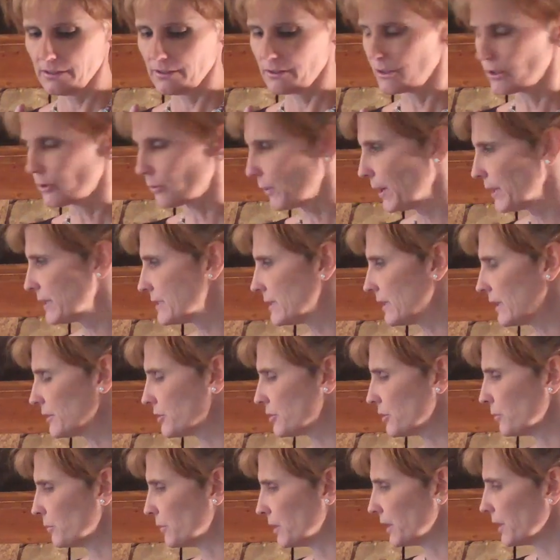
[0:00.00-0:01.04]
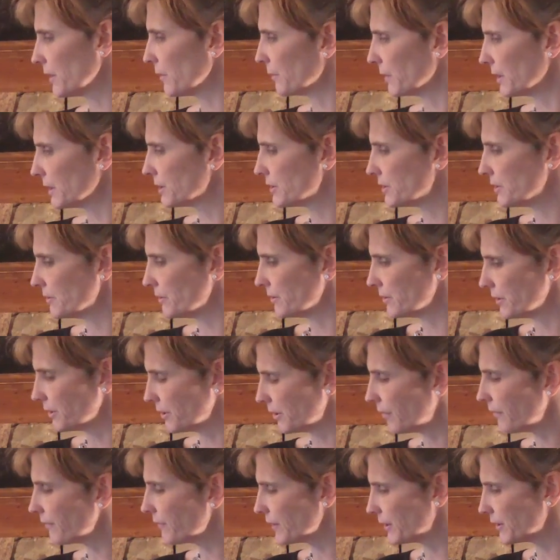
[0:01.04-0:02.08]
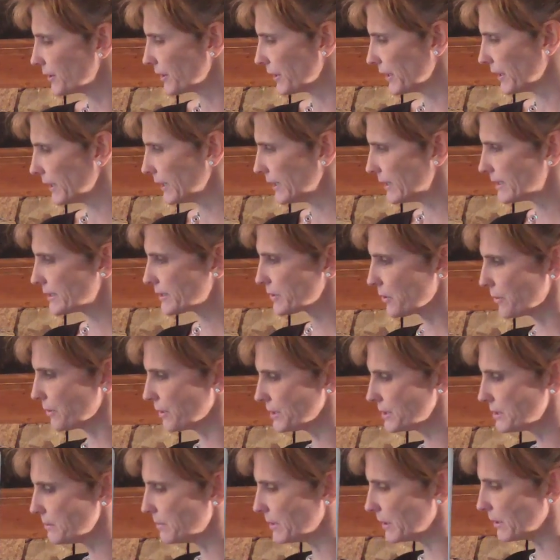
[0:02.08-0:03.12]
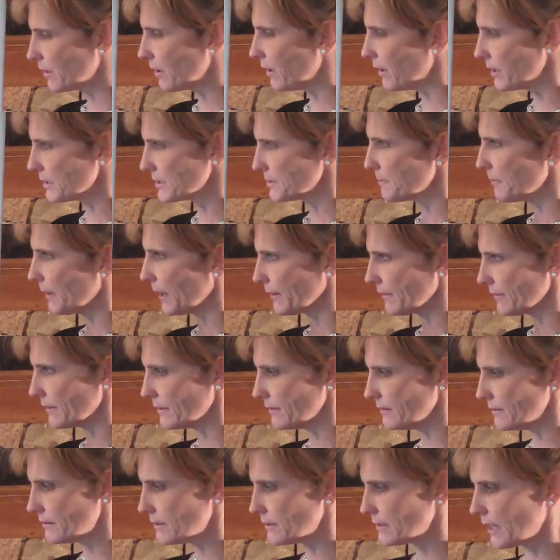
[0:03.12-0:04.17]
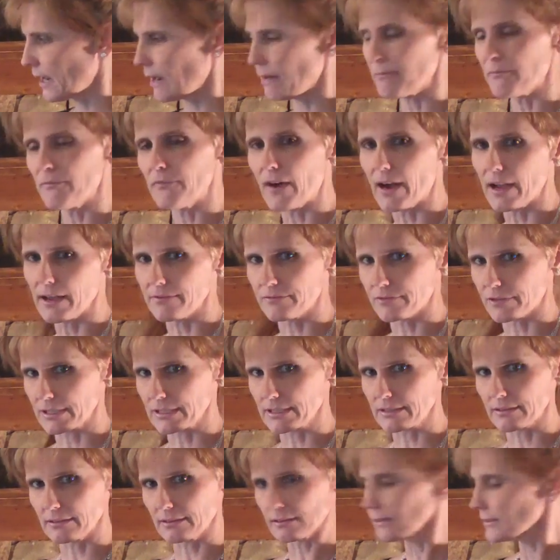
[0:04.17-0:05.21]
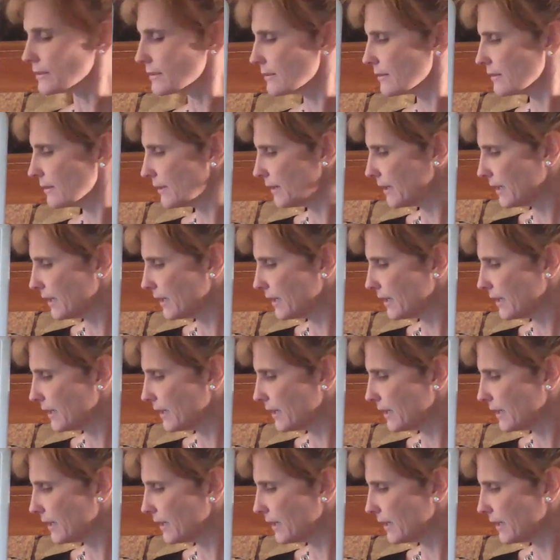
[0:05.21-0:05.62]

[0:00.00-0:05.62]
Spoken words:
your weight's not doing what you want to do and you don't feel good, it's going to be caused by these top 5 reasons.